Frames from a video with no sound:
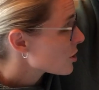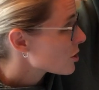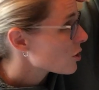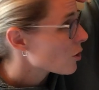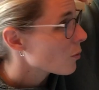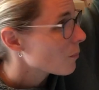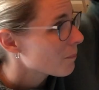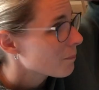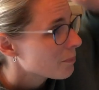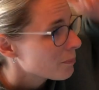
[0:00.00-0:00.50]

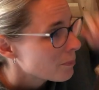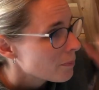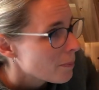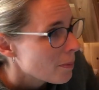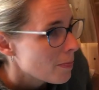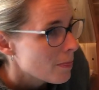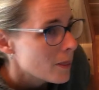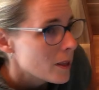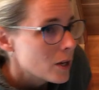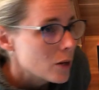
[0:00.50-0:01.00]
So
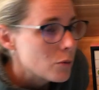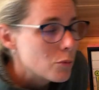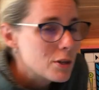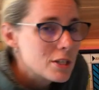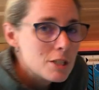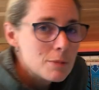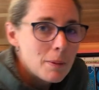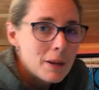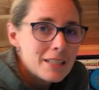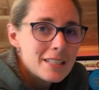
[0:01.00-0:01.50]
we
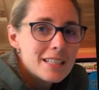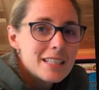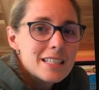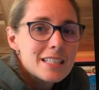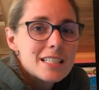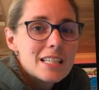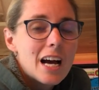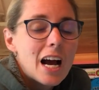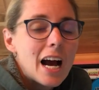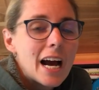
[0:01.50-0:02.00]
spent an
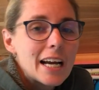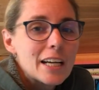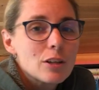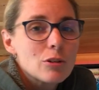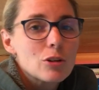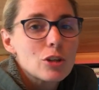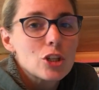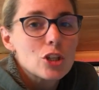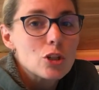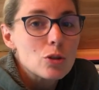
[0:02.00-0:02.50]

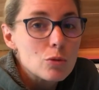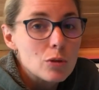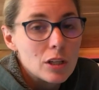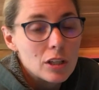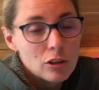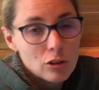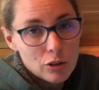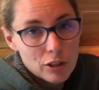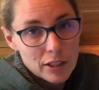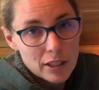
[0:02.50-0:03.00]
entire
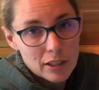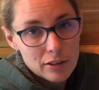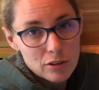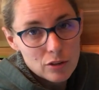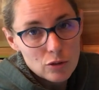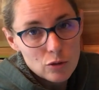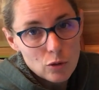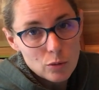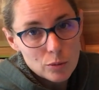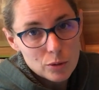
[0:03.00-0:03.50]
unit looking at the
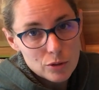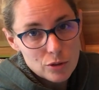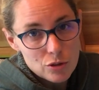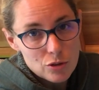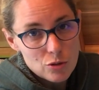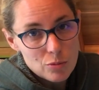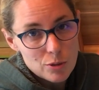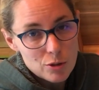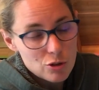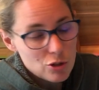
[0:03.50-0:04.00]
normal
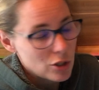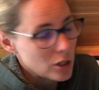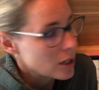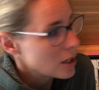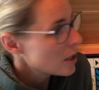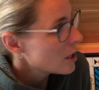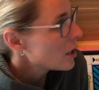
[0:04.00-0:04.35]
distribution.